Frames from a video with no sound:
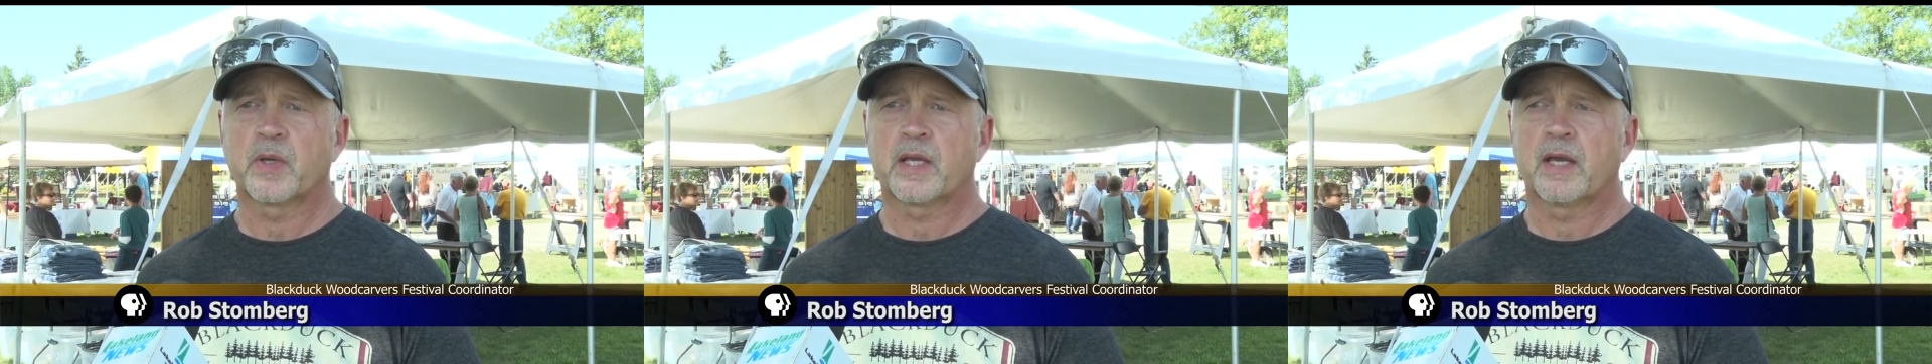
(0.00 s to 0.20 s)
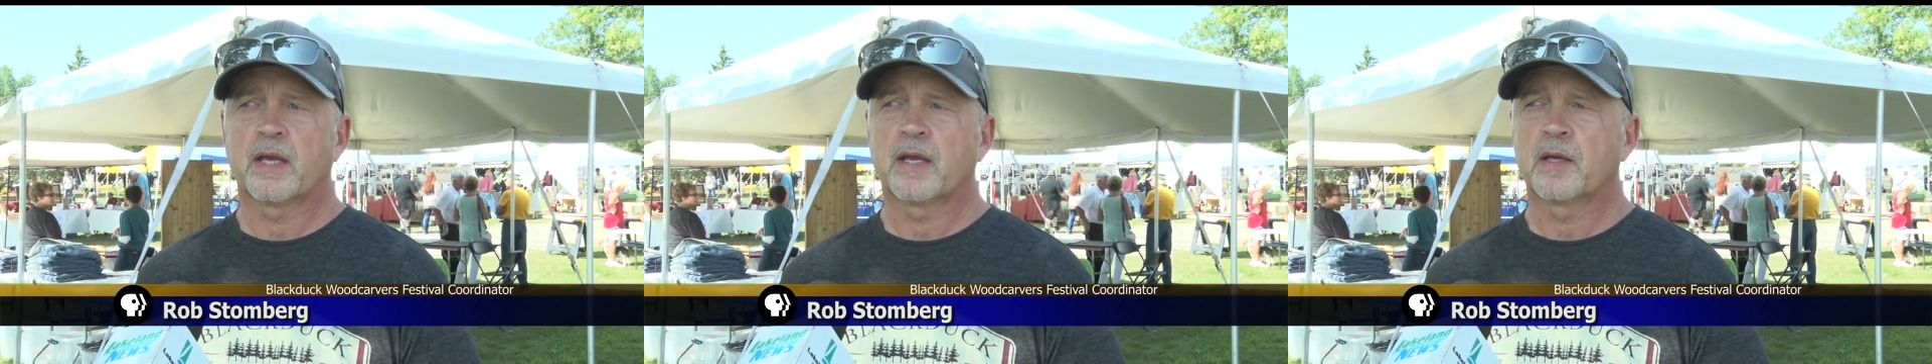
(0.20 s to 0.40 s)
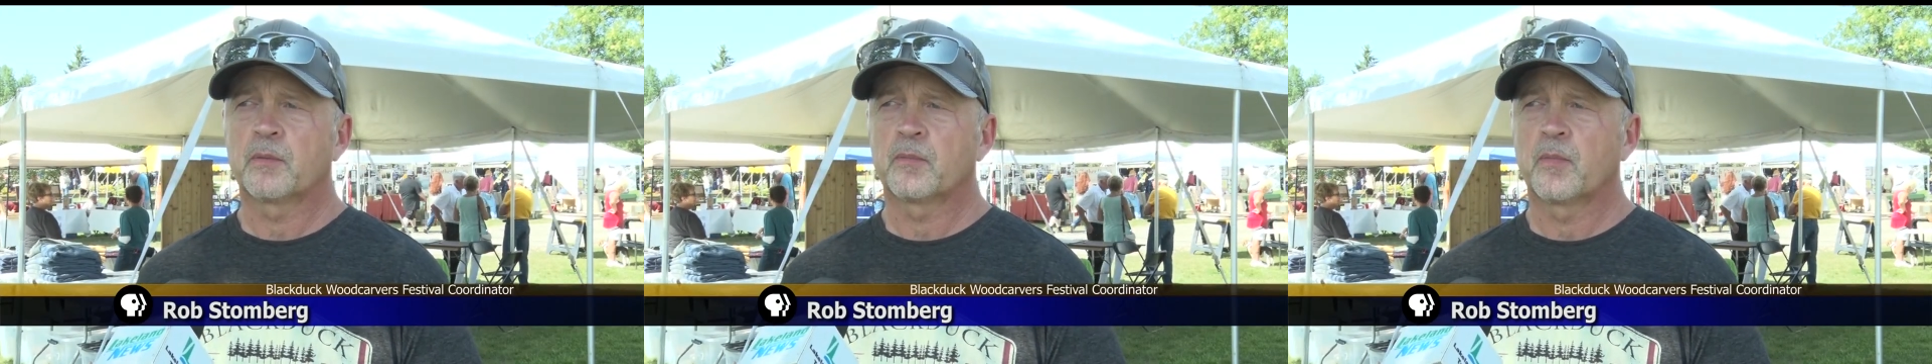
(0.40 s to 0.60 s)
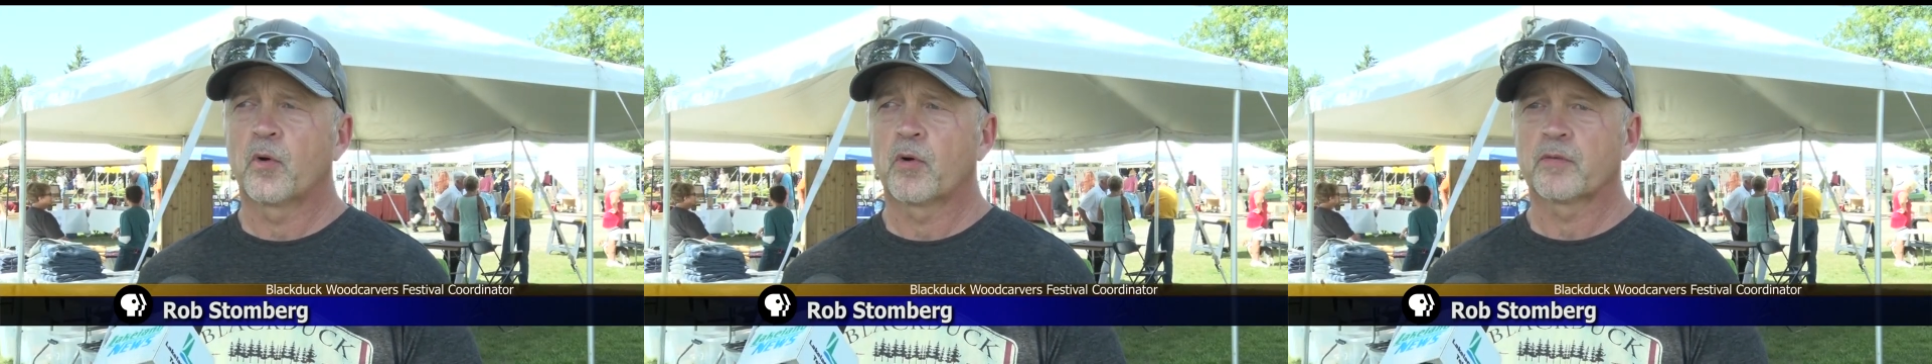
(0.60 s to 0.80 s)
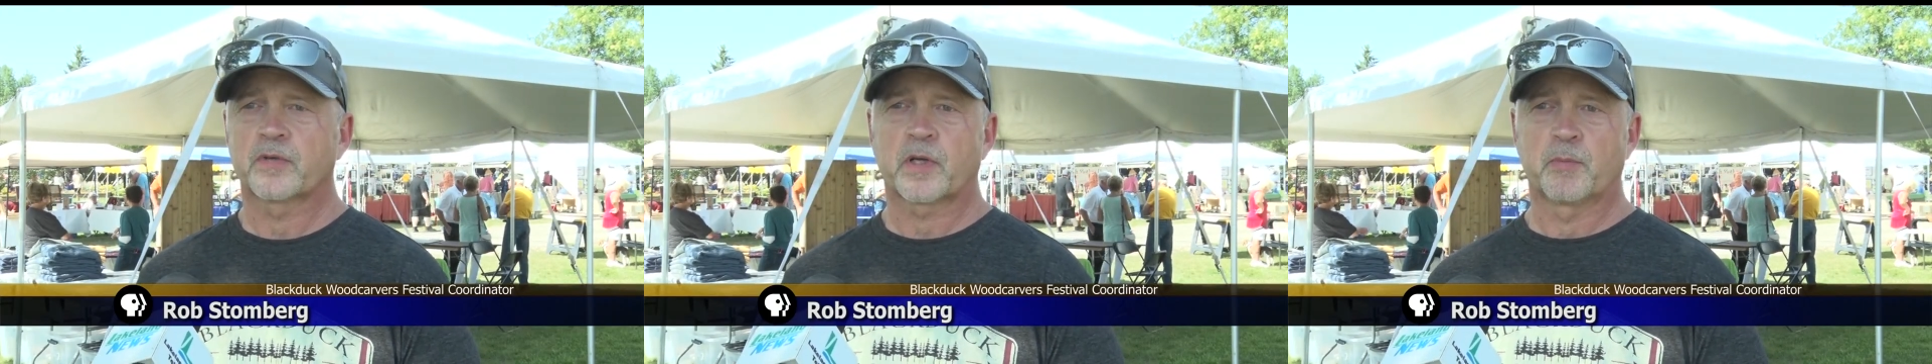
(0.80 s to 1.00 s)
became
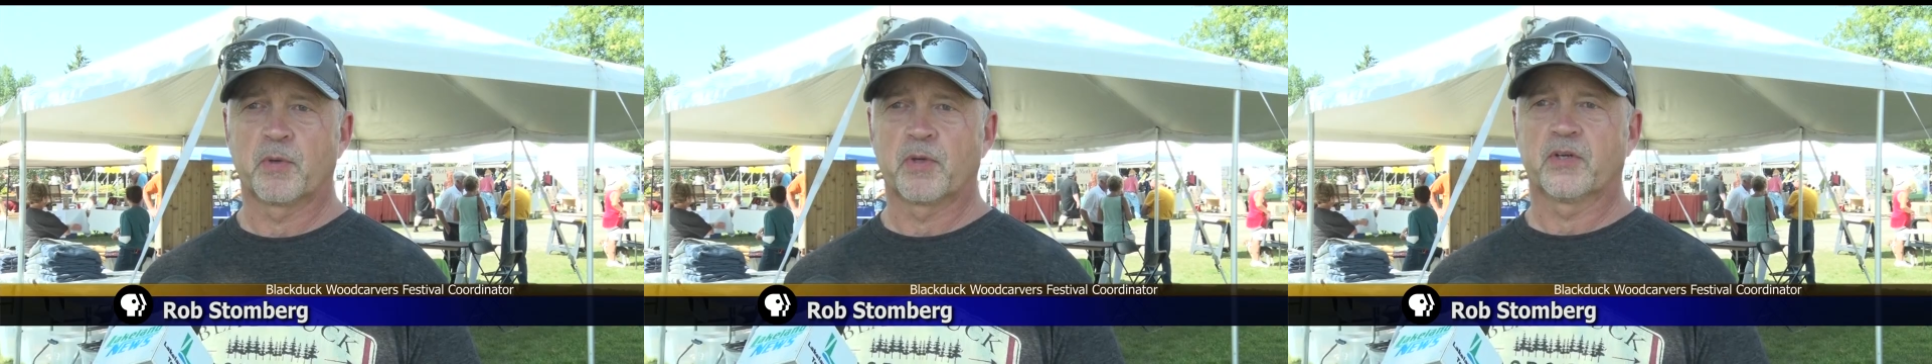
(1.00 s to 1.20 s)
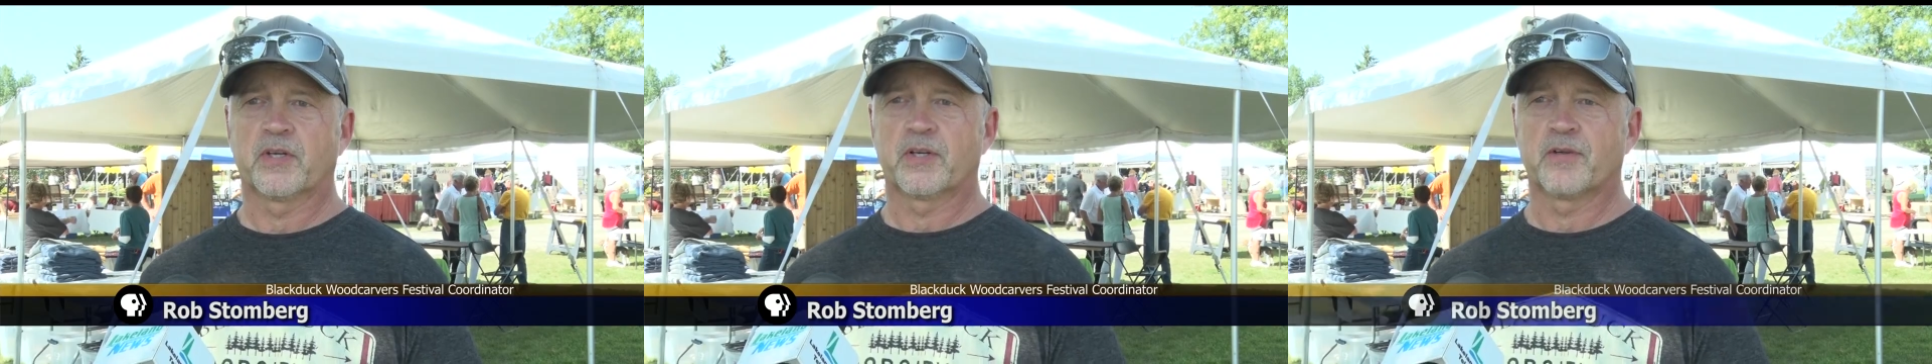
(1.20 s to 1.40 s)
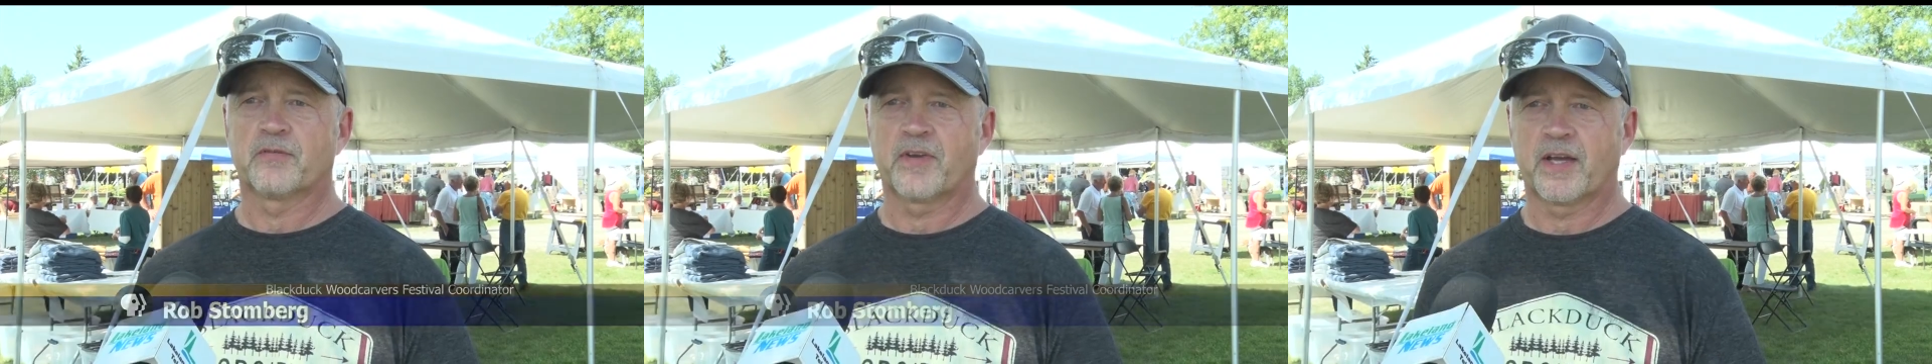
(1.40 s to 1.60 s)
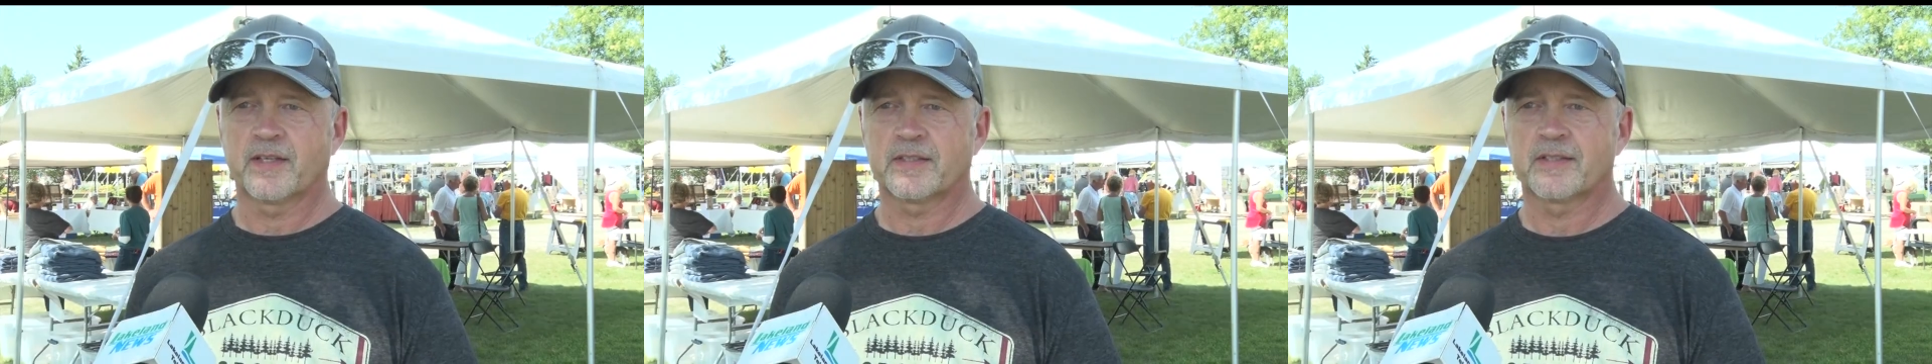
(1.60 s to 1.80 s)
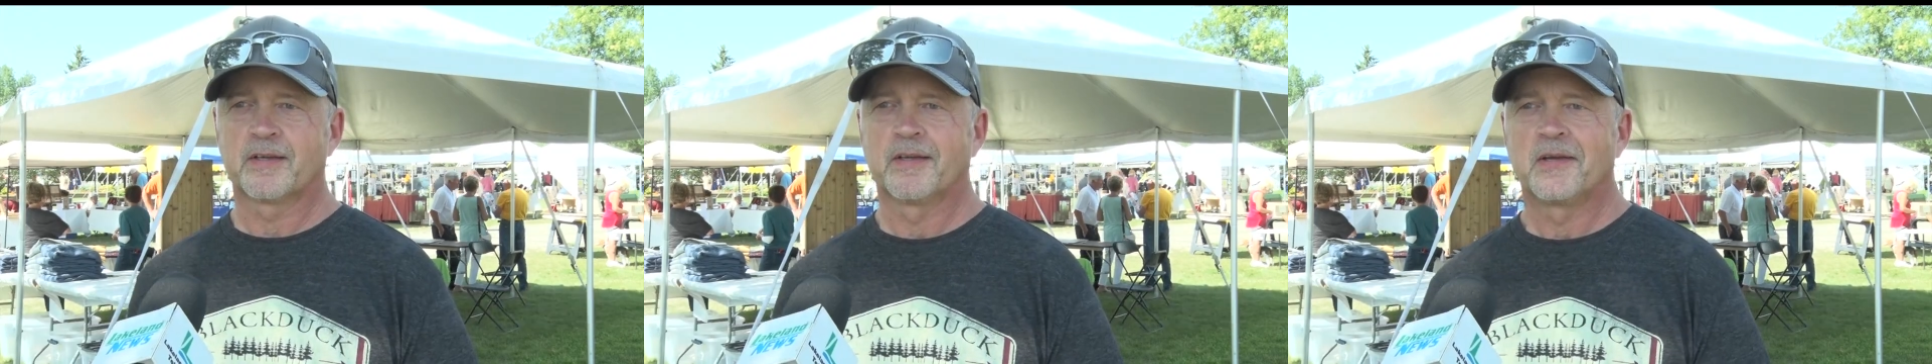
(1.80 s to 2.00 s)
more of a community
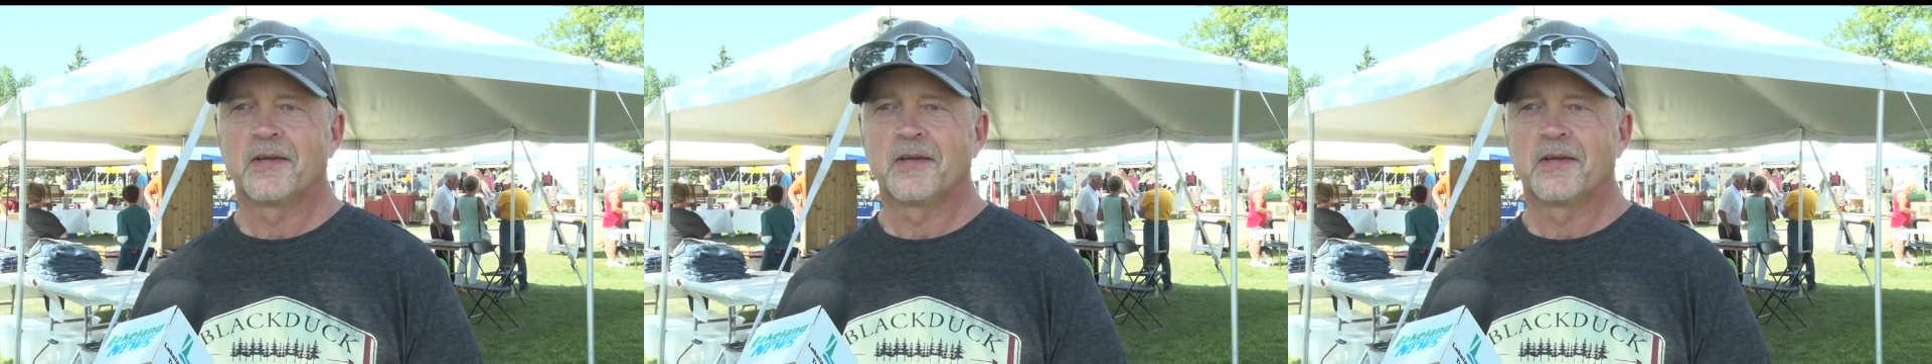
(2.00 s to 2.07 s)
event